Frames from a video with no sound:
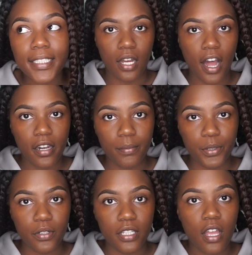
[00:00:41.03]
The Huda
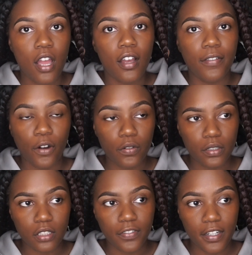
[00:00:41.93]
Beauty Full
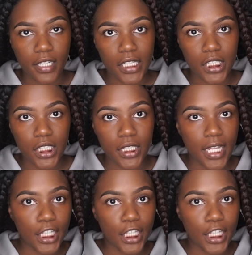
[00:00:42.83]
Filter Foundation,